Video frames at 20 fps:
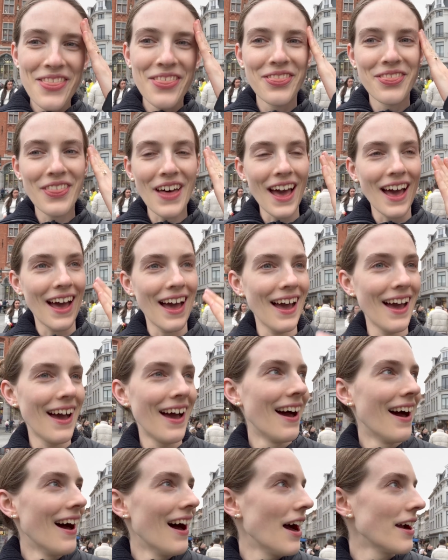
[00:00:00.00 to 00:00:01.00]
That,
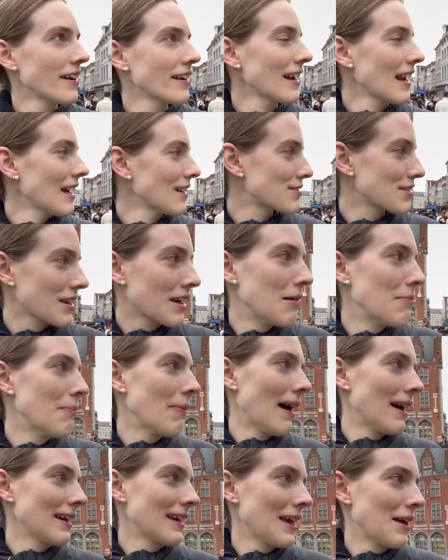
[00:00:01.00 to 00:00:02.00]
I'm gonna have to come
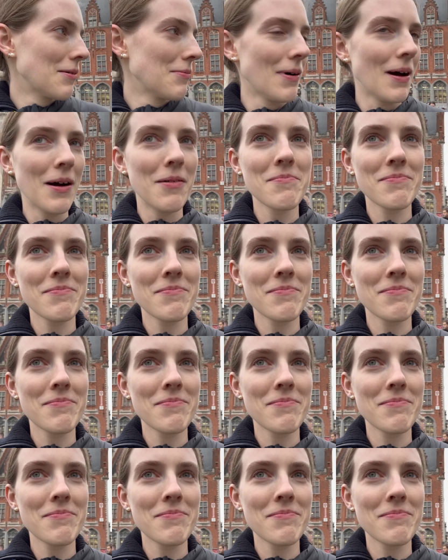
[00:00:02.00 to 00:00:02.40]
back here, Mum.